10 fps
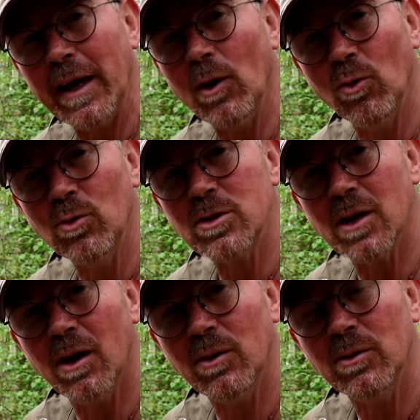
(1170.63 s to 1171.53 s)
It
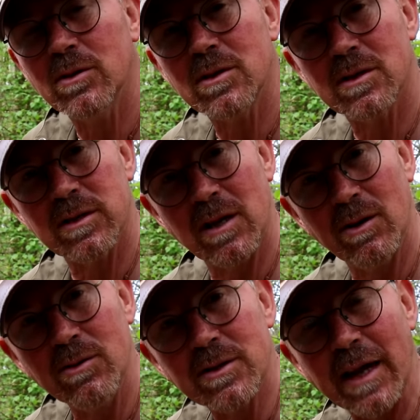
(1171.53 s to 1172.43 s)
also
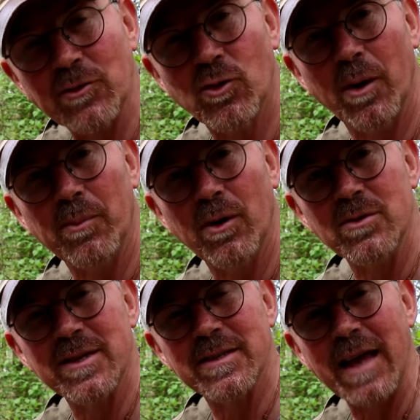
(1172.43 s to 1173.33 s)
slows that drying
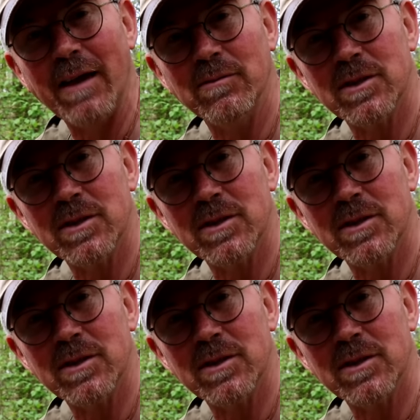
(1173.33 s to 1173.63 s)
process down,